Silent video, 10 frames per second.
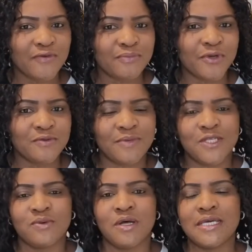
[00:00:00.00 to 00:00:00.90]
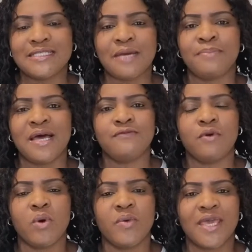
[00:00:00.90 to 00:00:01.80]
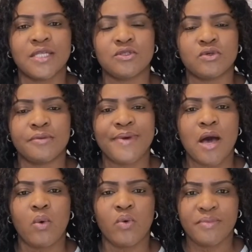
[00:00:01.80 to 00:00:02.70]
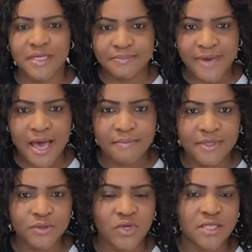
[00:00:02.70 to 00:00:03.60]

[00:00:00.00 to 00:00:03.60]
Footprint of Bertuelle is that platform where we get to talk about women empowerment,